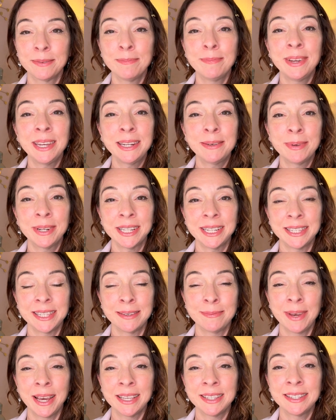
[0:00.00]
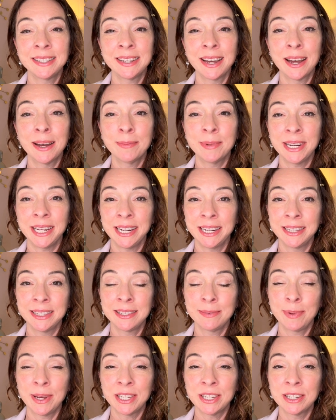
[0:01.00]
minimalism has dominated
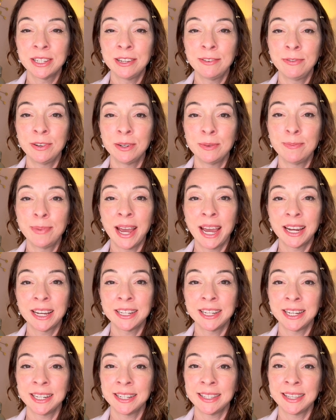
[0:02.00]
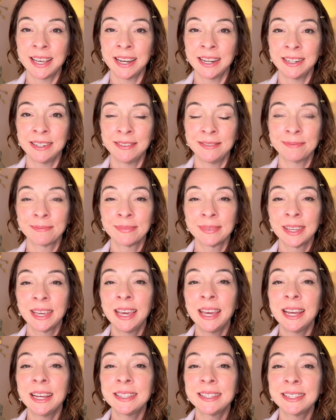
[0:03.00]
specialty food packaging design.
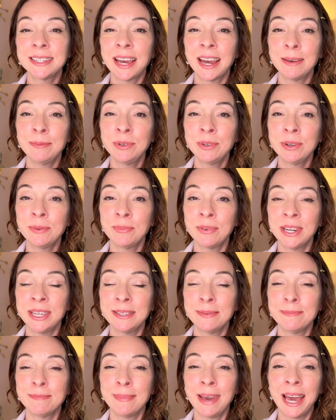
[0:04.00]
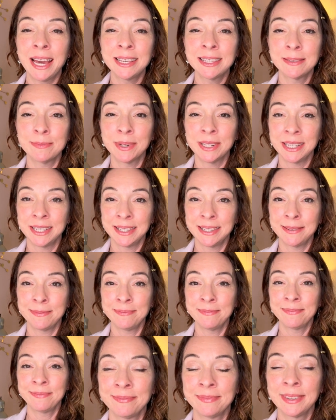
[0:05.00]
It's time to embrace maximalism.
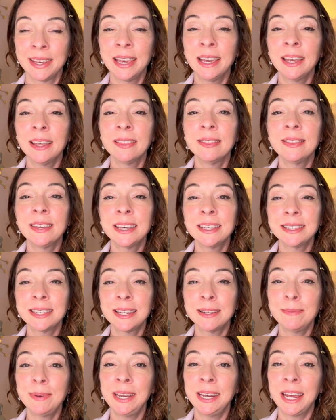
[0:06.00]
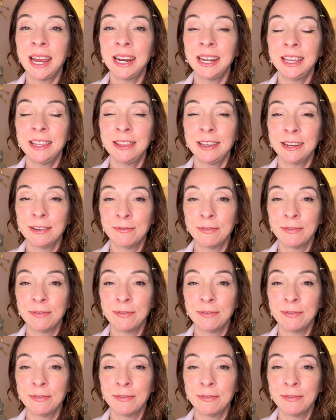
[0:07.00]
This could mean anything